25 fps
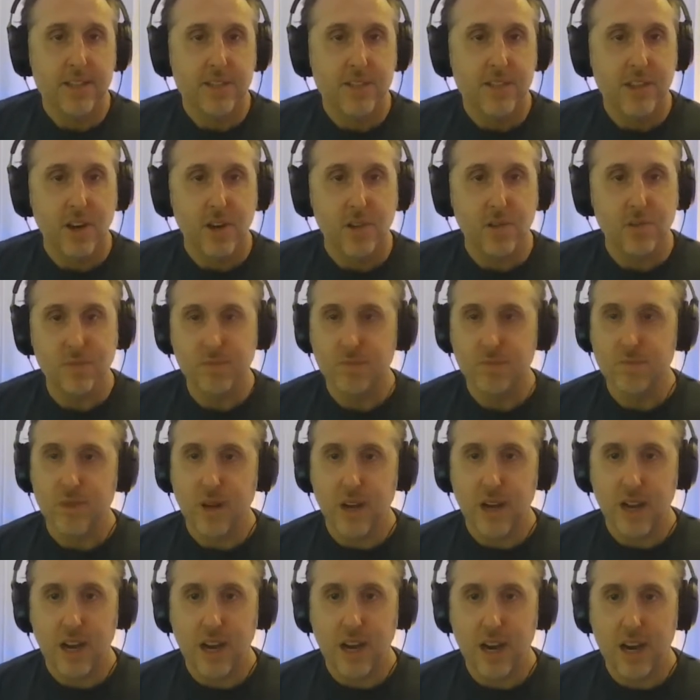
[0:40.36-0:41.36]
So
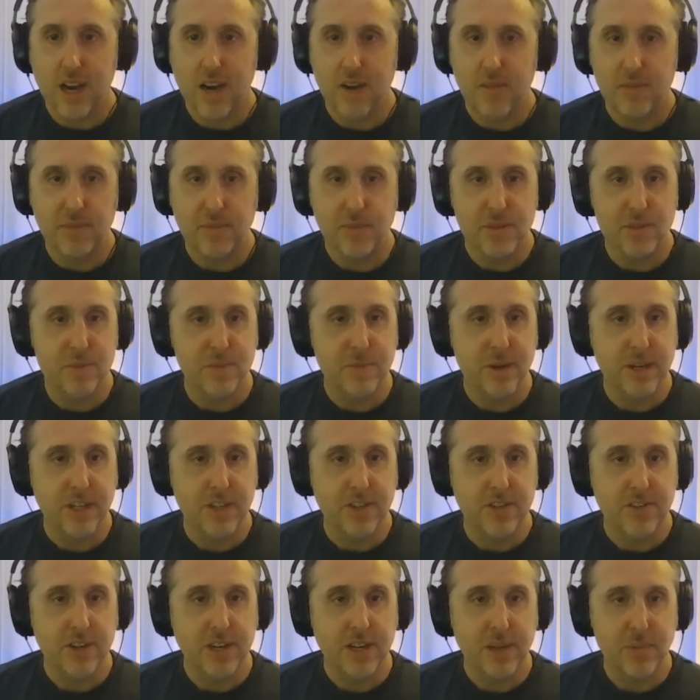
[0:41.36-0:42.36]
it's my
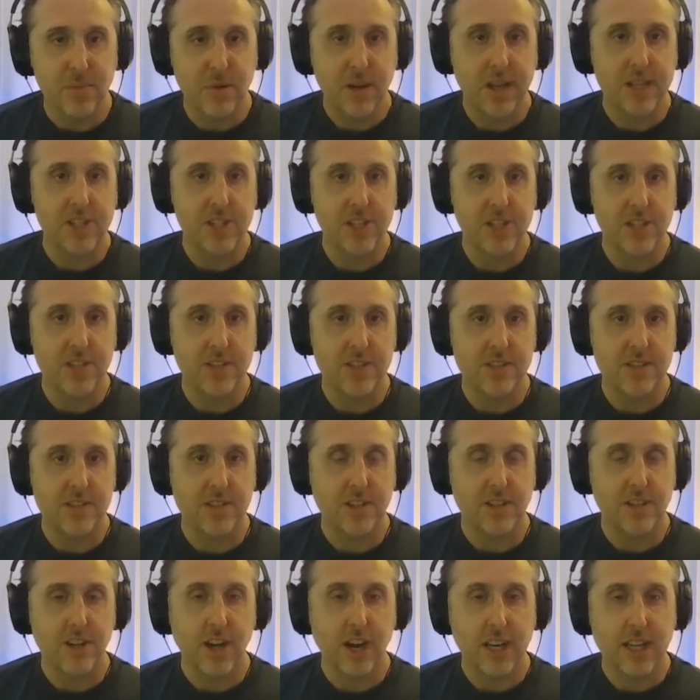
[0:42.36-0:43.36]
great pleasure
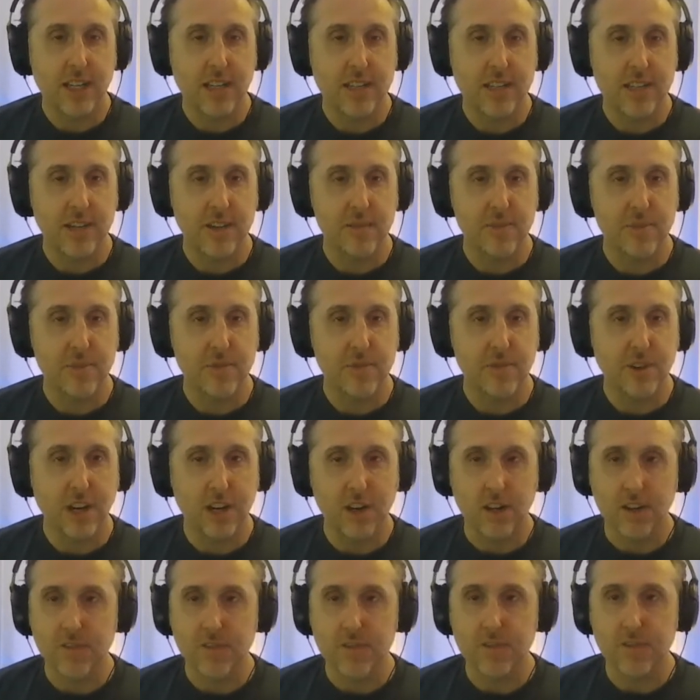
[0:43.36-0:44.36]
tonight. I've been really
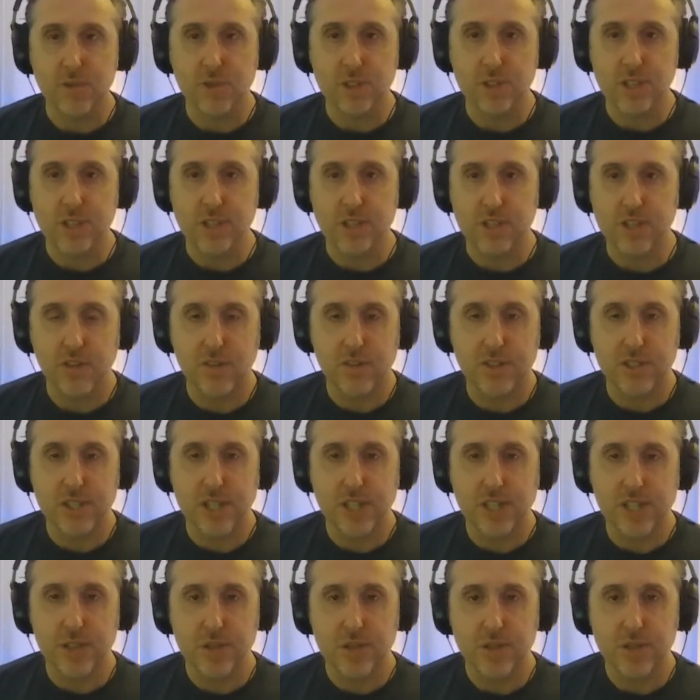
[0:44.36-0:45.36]
looking forward to this
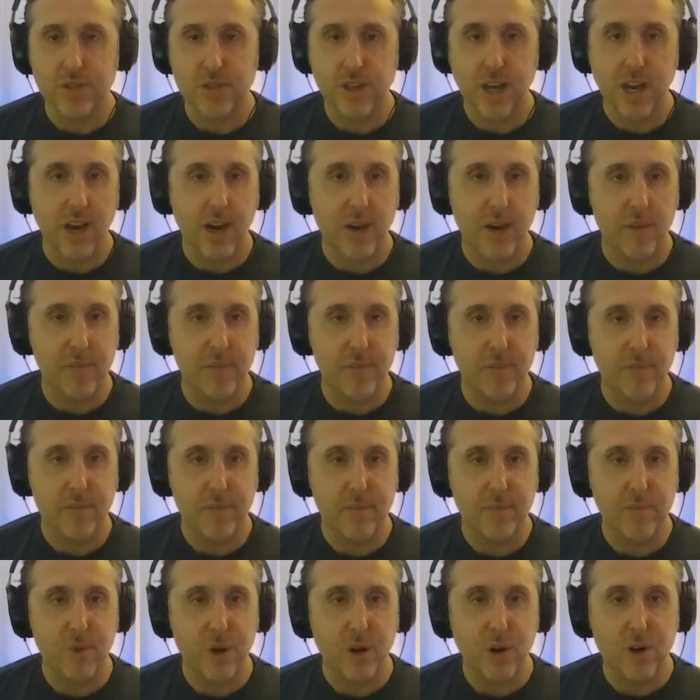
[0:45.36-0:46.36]
conversation.
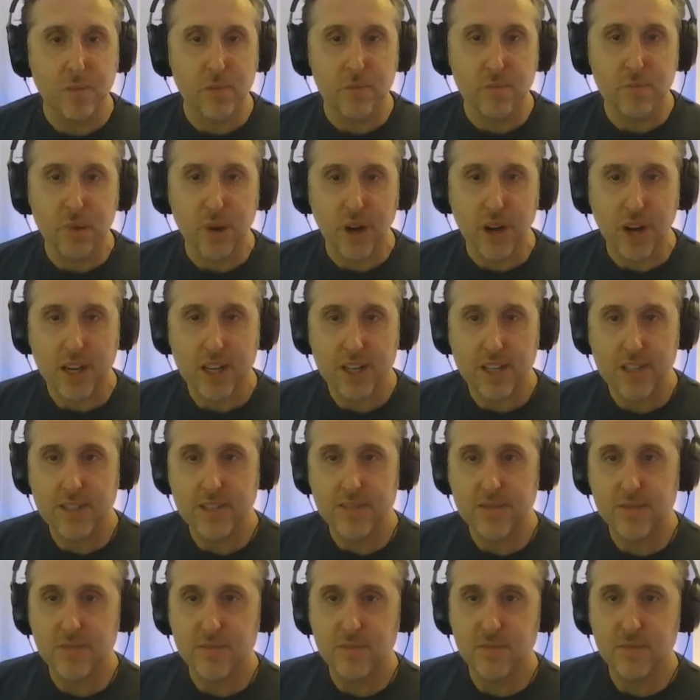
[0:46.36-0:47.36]
Welcome, Brian.